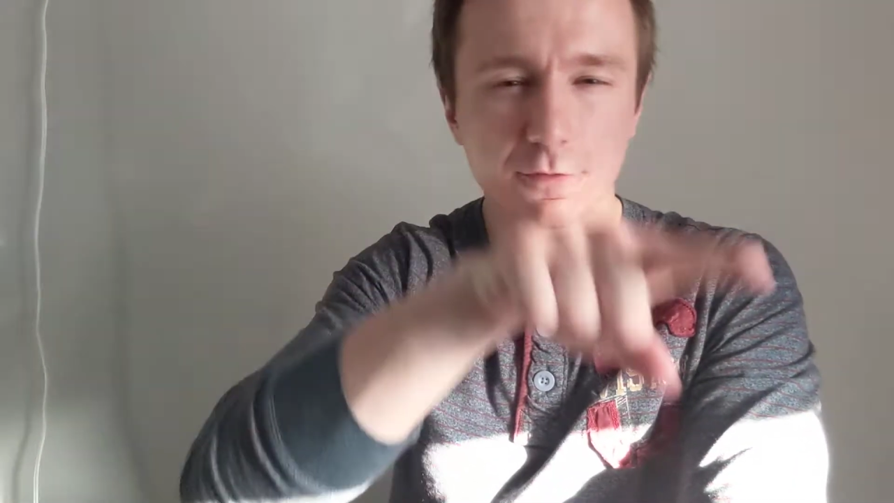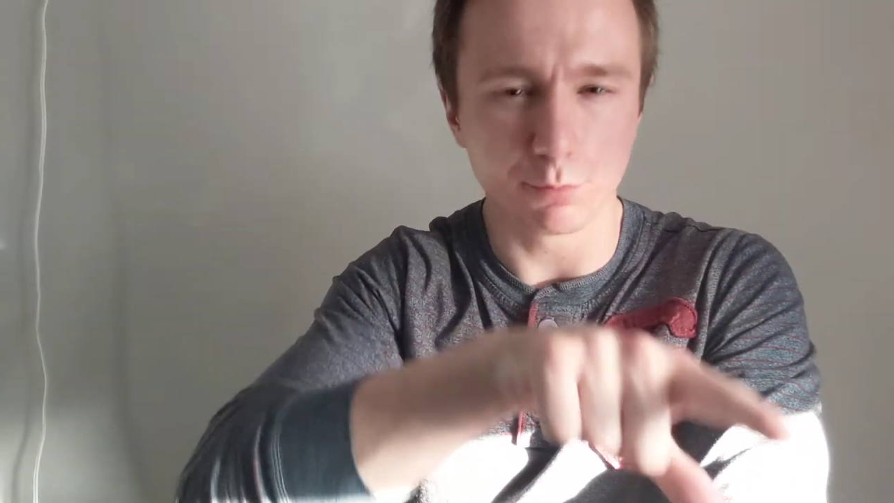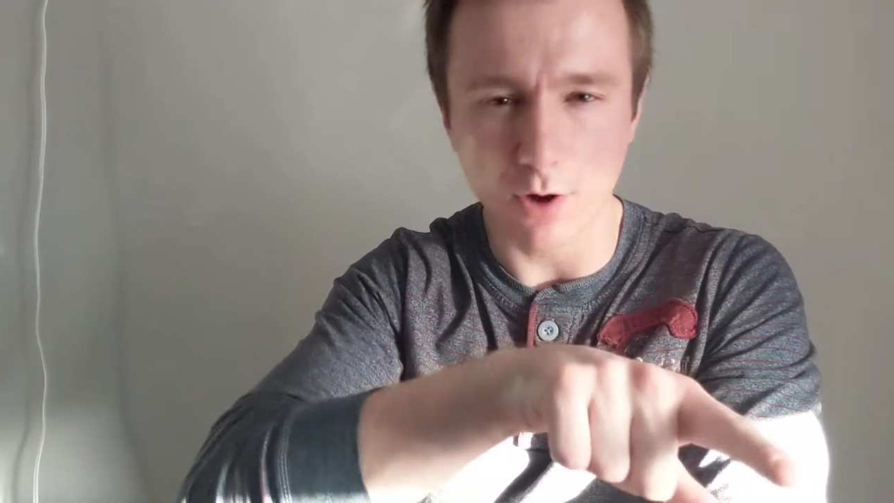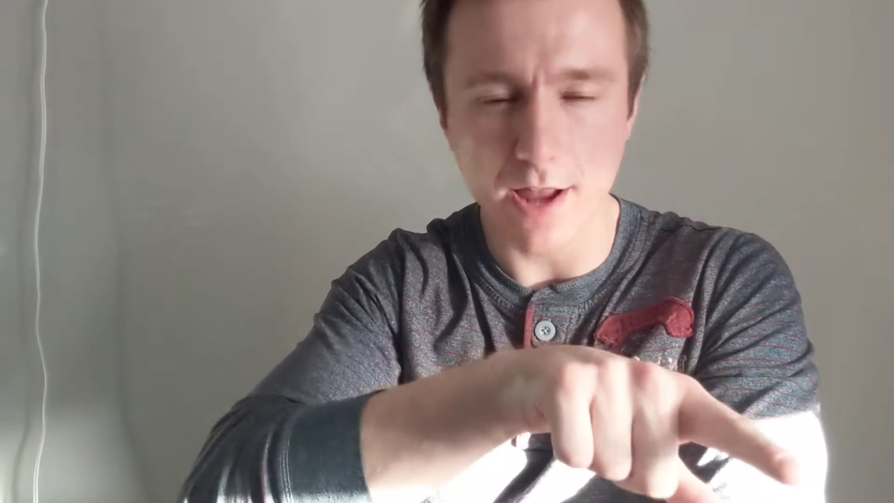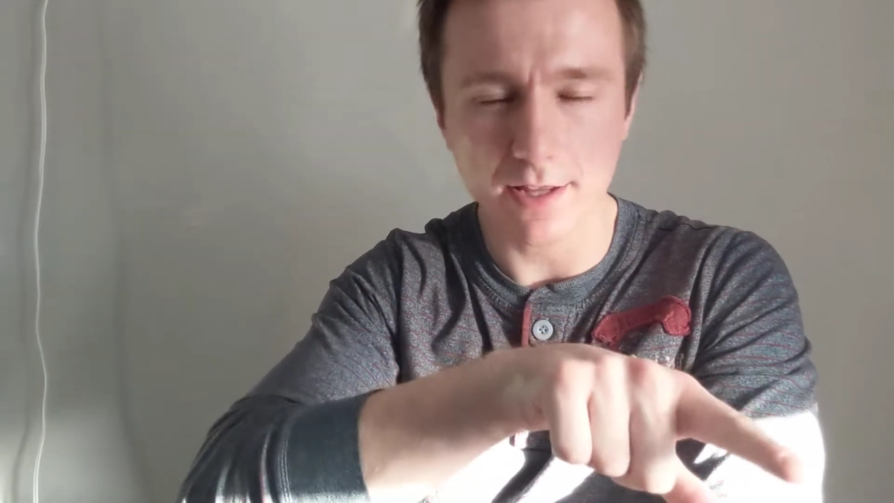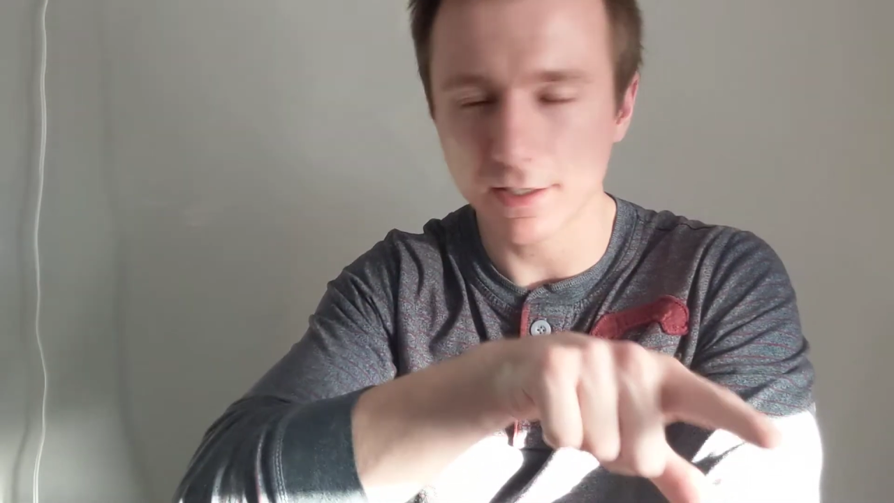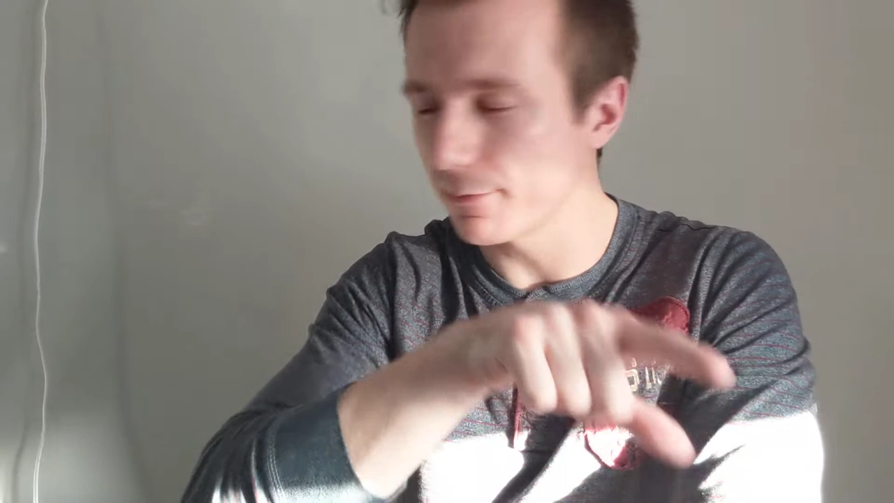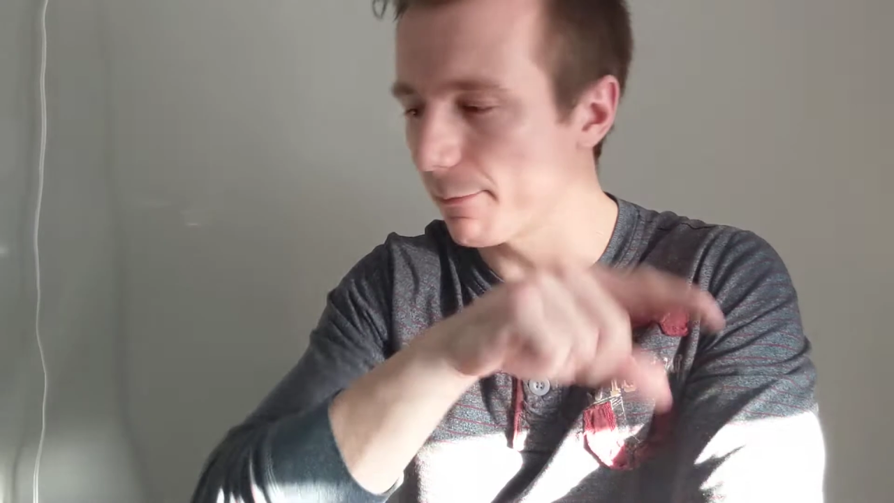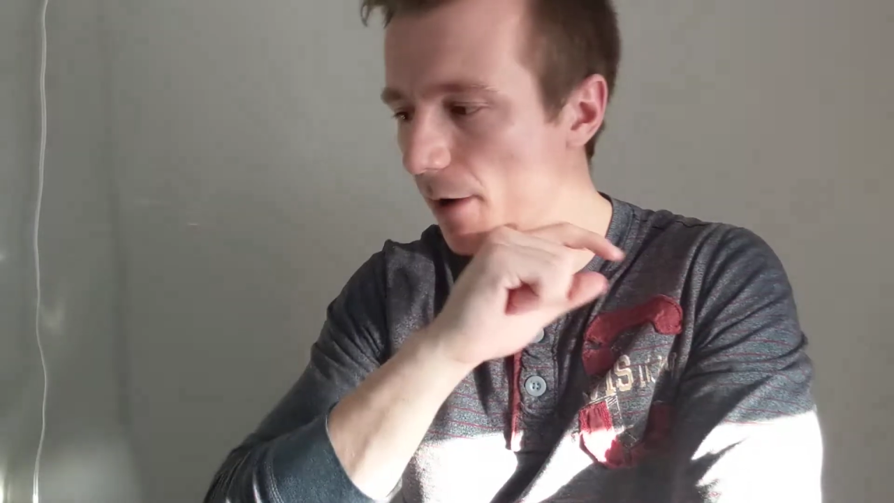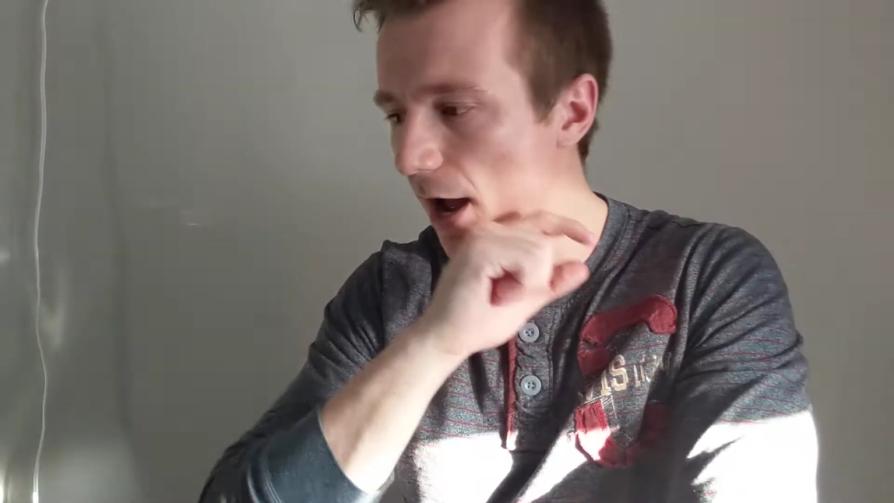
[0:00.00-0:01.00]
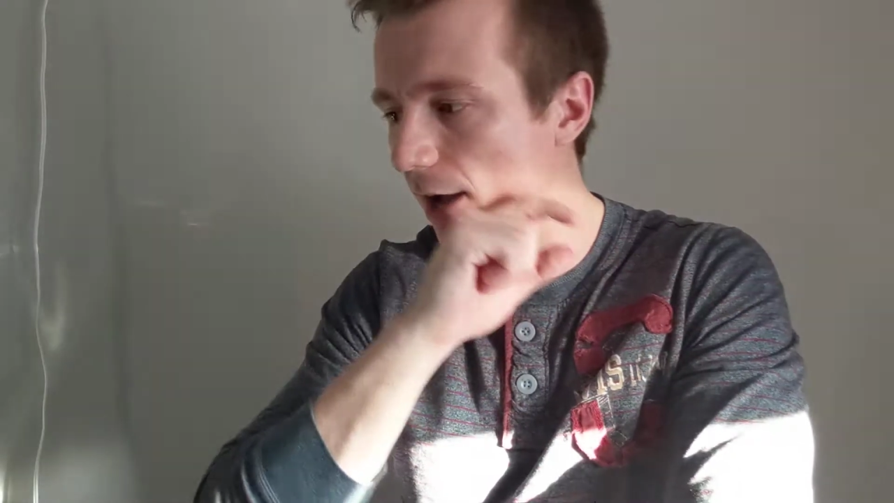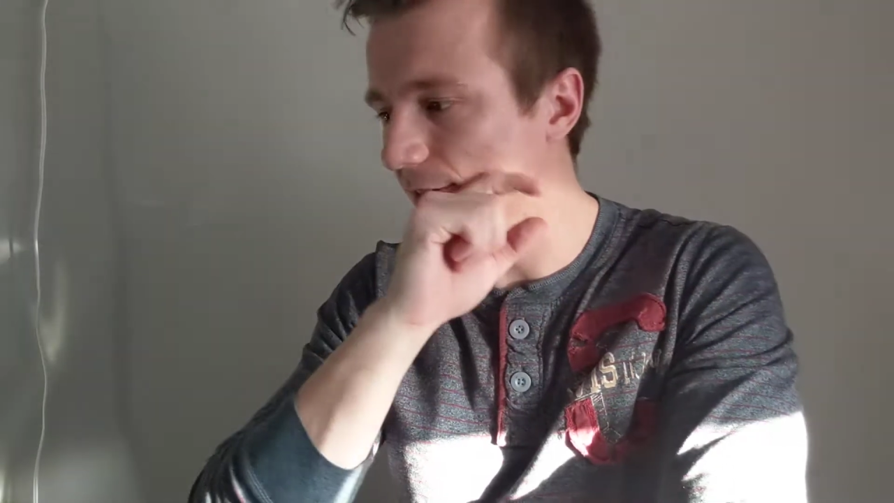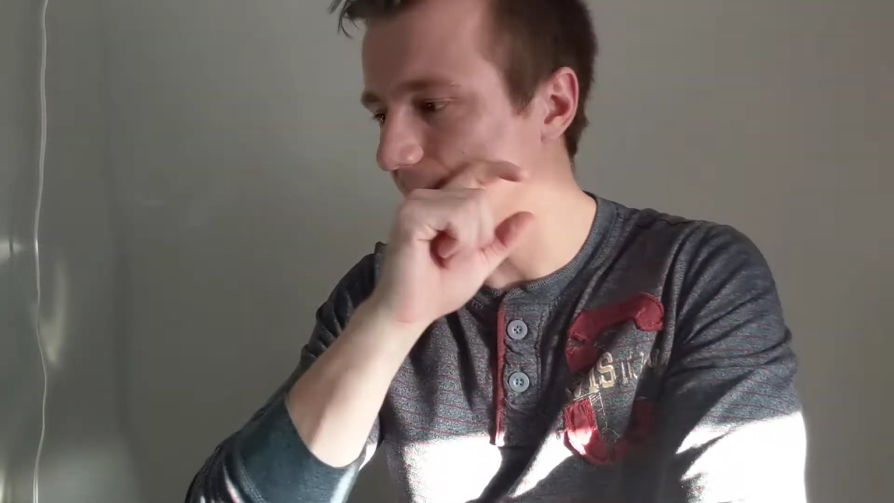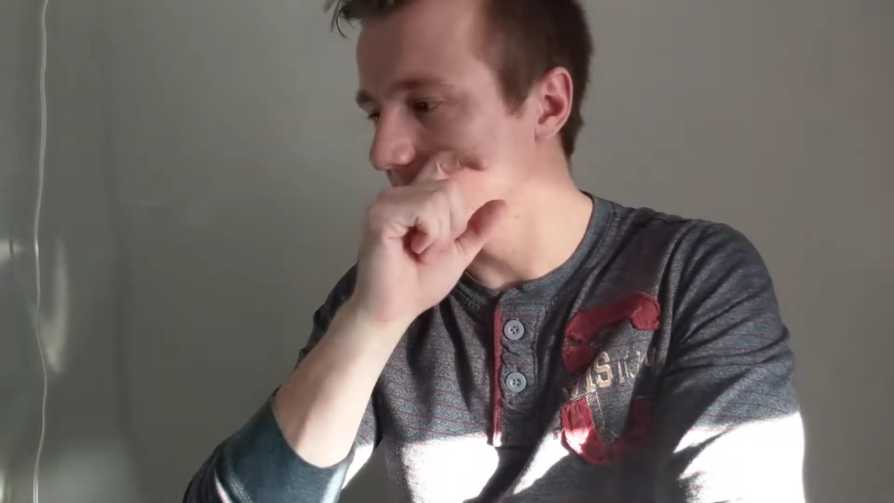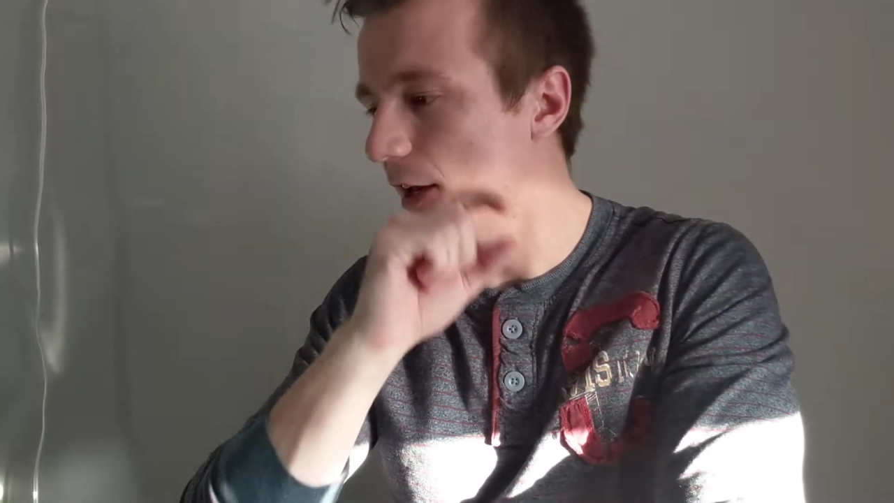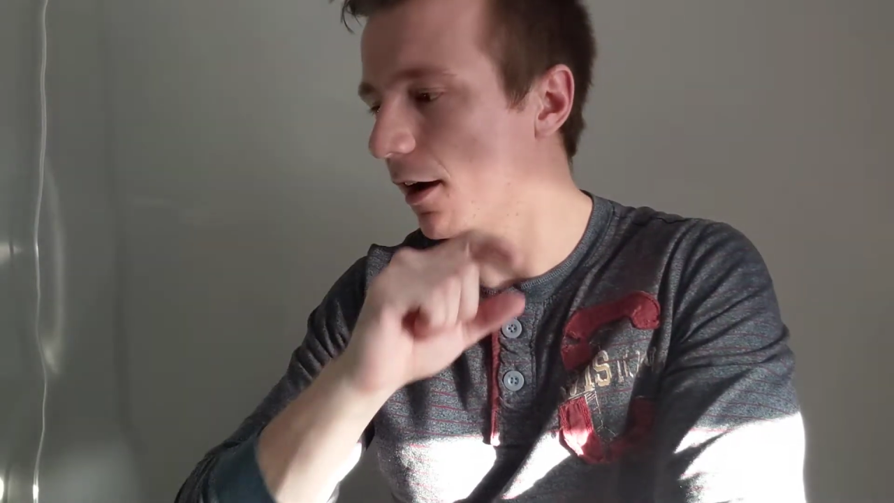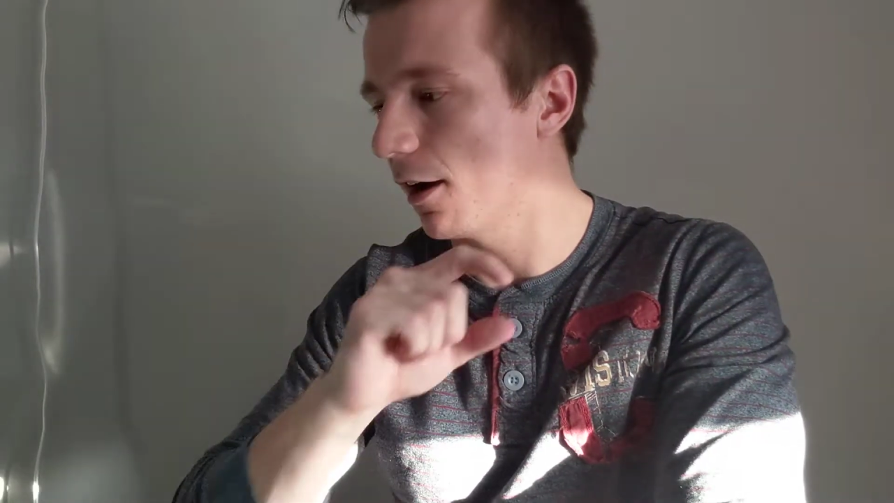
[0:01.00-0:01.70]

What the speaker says: of bracketed box,